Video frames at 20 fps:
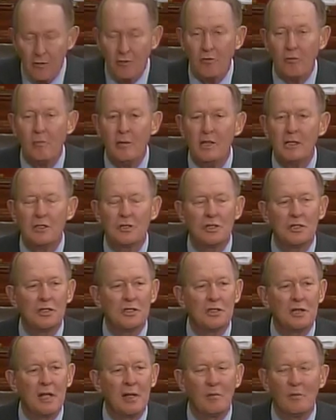Domenici
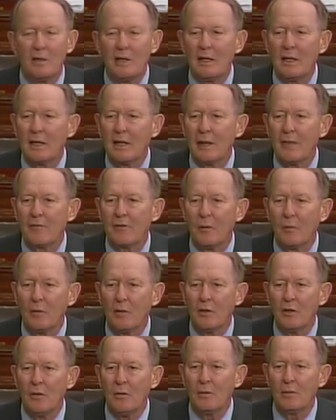said when he left that
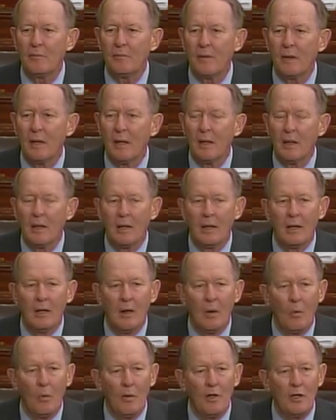we don't
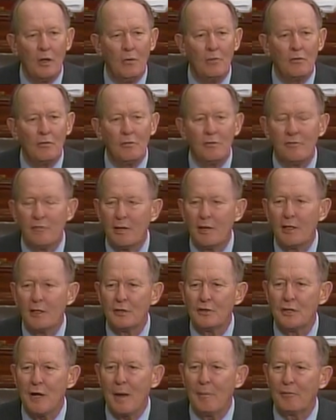do a very
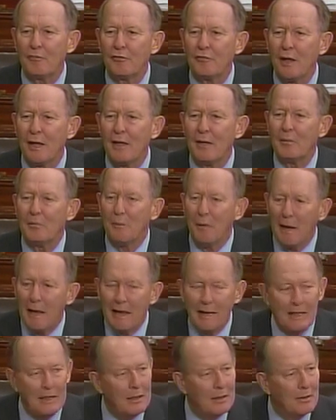good job of saying
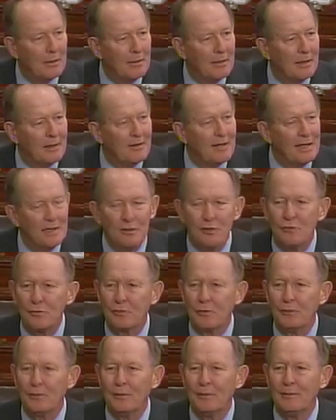goodbye here, and that's
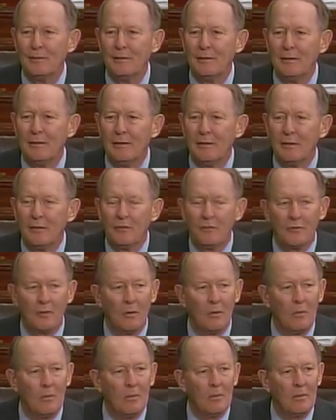true.
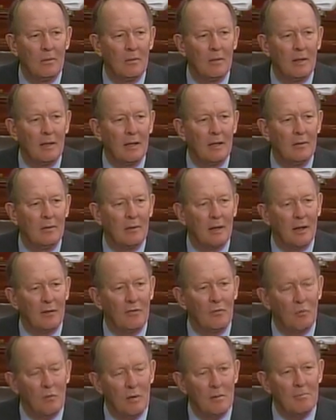So, and
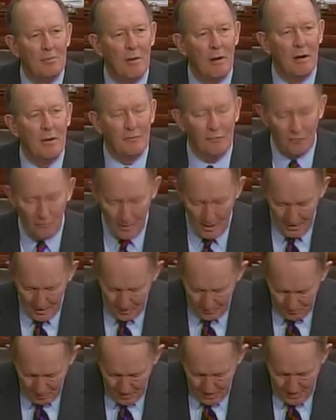as one part of saying
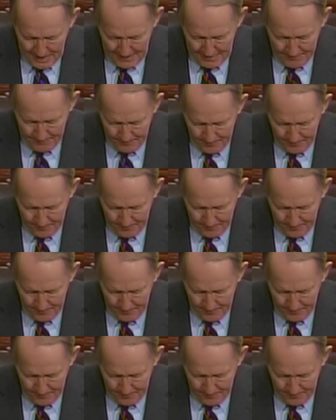goodbye,